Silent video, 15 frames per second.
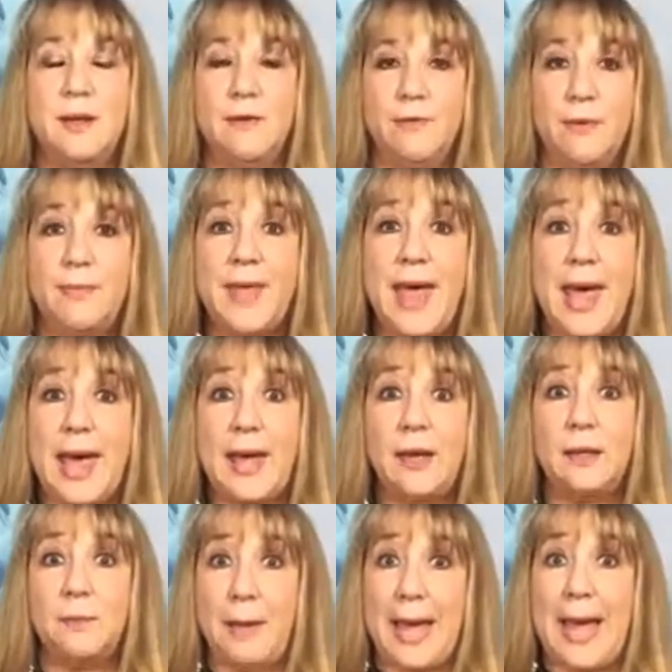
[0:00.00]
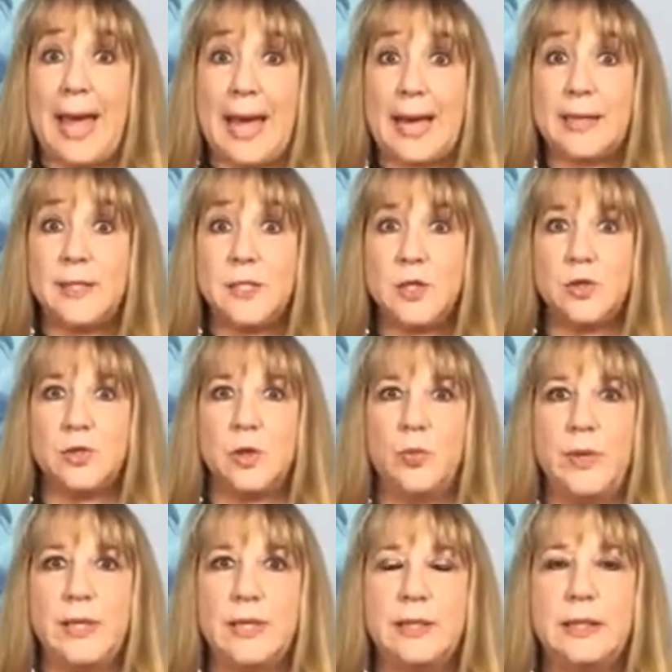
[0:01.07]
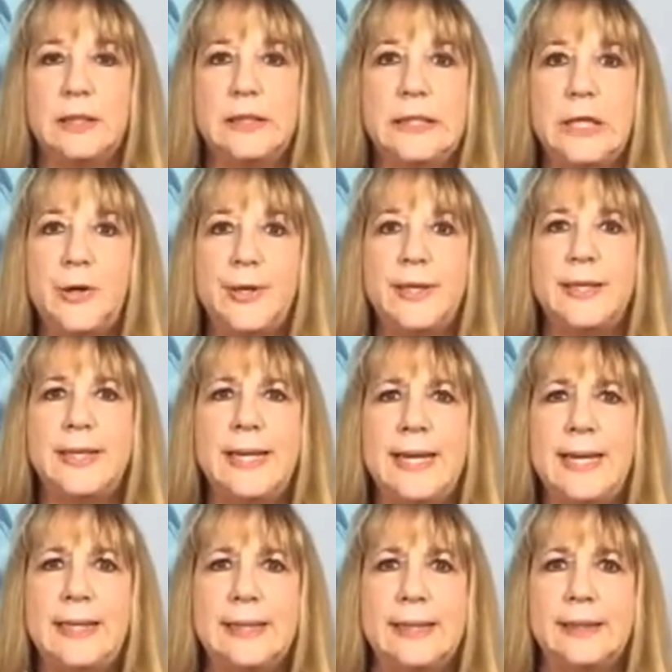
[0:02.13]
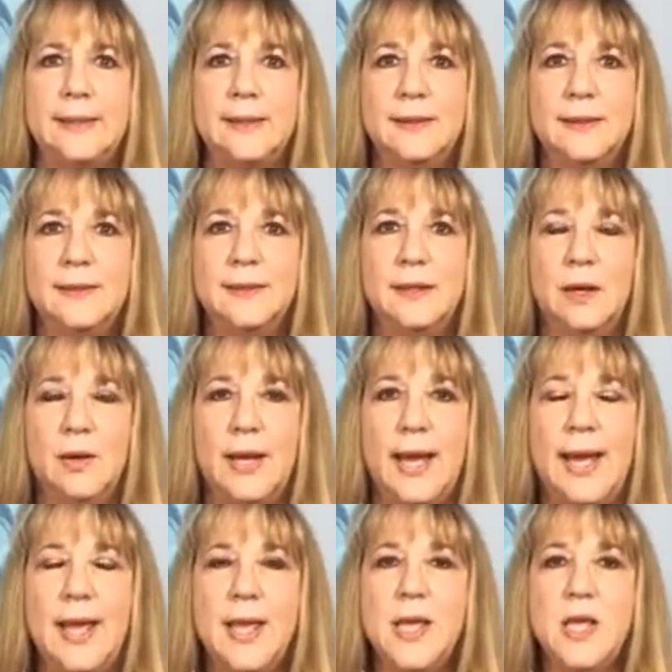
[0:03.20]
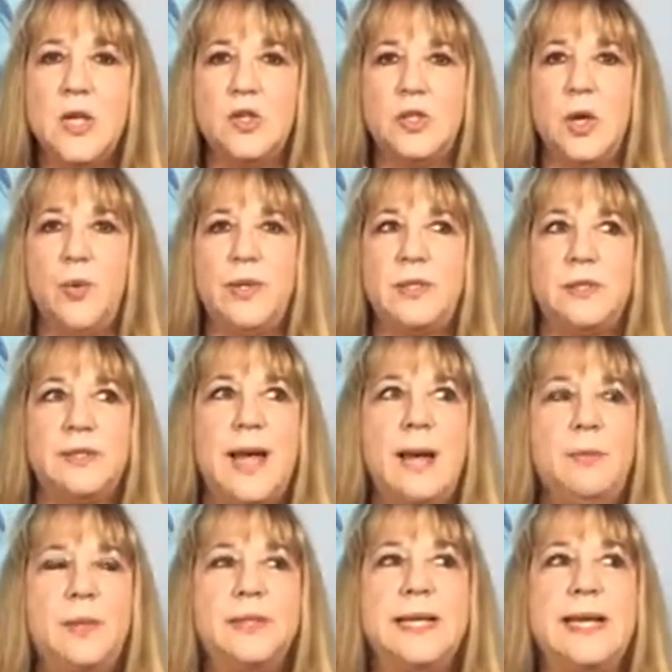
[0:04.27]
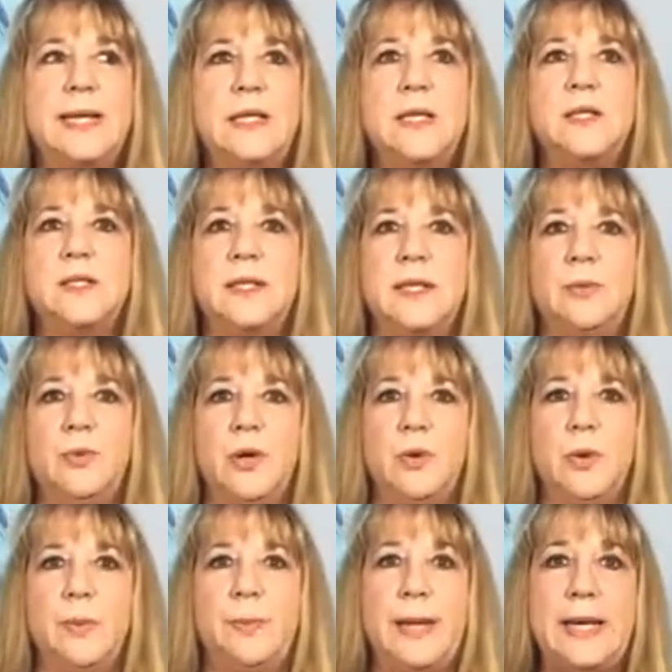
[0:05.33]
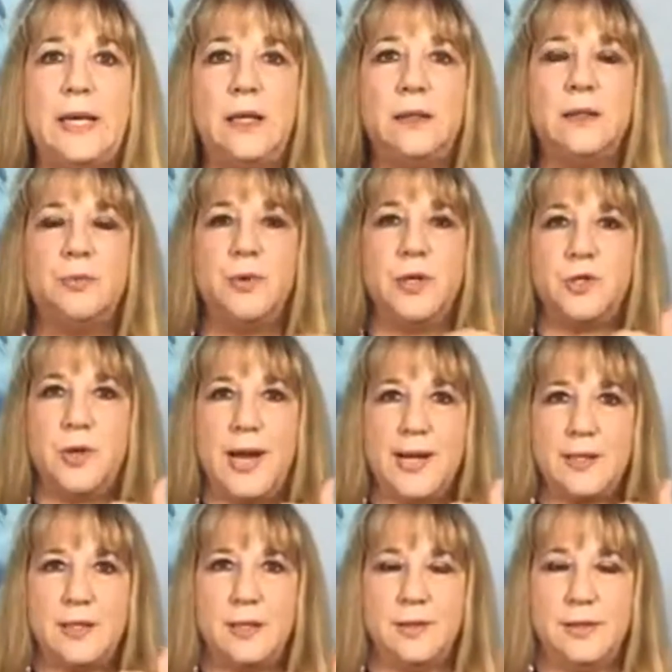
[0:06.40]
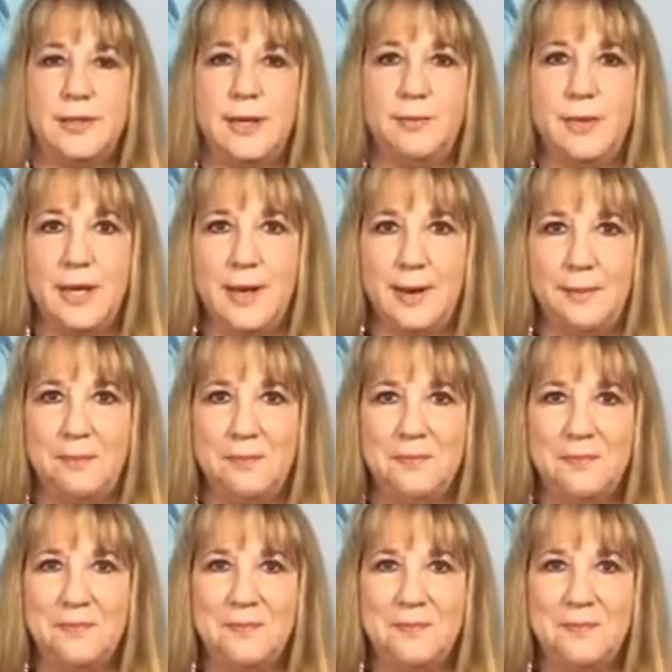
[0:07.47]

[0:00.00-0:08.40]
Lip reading: from that past, so we can clear it and heal it. Okay? So it's simultaneously we're repelled and we're attracted at the same time.